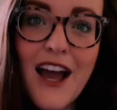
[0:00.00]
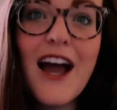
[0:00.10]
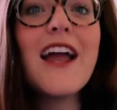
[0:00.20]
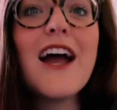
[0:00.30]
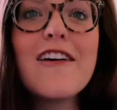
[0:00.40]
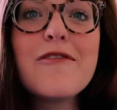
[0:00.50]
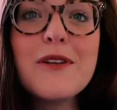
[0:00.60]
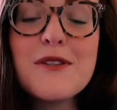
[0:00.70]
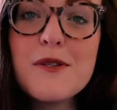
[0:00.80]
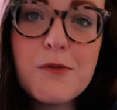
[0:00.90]
I have
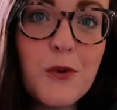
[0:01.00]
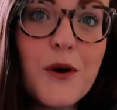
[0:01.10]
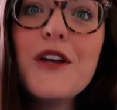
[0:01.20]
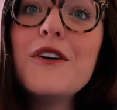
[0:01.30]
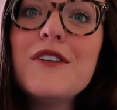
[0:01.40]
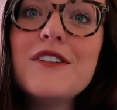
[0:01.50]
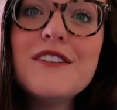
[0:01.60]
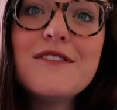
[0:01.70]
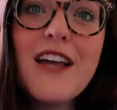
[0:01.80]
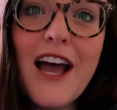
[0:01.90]
been
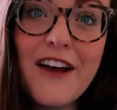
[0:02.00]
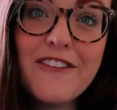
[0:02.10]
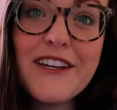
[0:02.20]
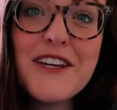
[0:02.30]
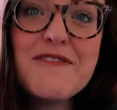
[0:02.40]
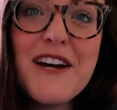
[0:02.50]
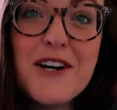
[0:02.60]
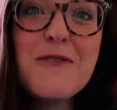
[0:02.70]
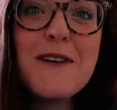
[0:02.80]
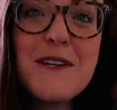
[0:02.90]
spoiled having him
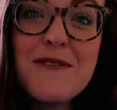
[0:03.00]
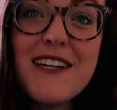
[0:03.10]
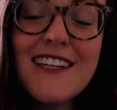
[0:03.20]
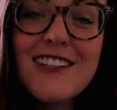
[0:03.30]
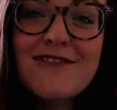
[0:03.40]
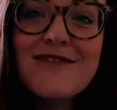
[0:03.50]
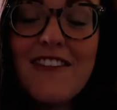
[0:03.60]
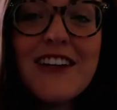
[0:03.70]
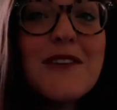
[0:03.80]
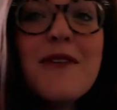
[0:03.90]
helping me,
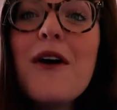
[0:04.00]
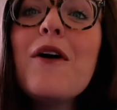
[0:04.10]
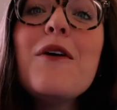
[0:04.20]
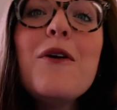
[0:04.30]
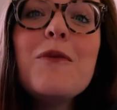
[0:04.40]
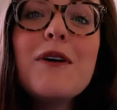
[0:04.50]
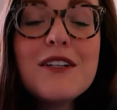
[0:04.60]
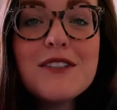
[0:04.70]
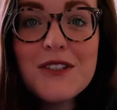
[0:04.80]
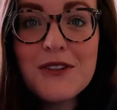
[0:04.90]
having him home
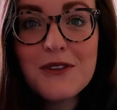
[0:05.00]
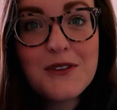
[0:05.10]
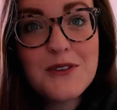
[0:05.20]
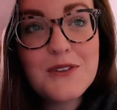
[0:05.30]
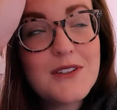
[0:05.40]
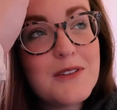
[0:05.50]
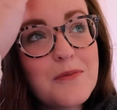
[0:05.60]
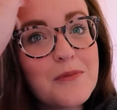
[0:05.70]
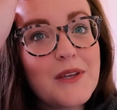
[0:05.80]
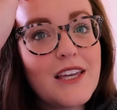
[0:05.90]

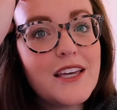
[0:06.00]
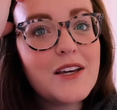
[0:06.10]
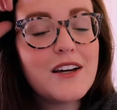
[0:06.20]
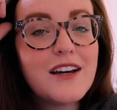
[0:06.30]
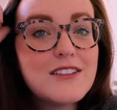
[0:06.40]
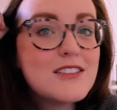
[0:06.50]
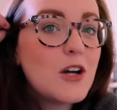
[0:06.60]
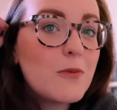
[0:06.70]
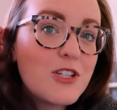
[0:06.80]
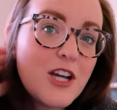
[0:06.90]
to be
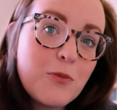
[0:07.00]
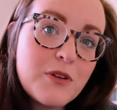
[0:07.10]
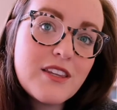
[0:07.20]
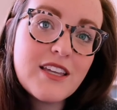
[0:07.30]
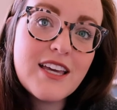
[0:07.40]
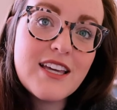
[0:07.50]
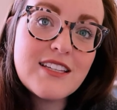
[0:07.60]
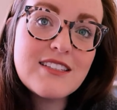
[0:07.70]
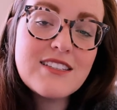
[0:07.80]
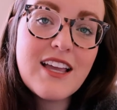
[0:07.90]
so much help with the
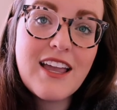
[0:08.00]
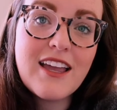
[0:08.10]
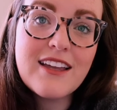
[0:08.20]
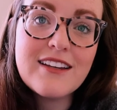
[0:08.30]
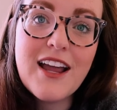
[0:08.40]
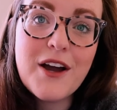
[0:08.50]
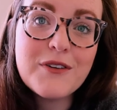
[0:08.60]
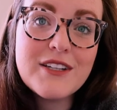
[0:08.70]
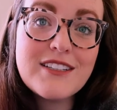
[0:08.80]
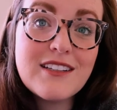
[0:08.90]
kids, and
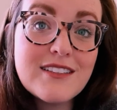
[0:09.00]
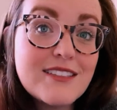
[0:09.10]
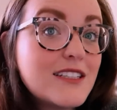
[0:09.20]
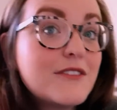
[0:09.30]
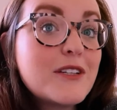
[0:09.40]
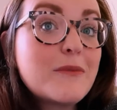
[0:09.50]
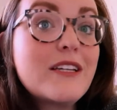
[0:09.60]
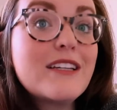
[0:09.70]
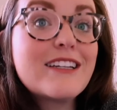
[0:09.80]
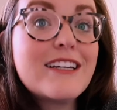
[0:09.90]
now he is leaving
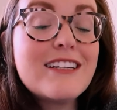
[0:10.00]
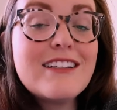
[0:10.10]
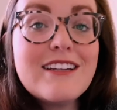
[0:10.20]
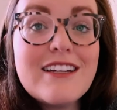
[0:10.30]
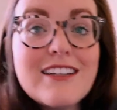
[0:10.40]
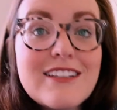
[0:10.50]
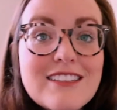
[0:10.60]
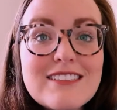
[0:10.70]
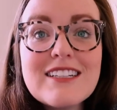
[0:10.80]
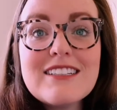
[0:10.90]
me again
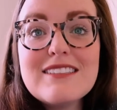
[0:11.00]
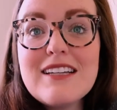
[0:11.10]
and it's gonna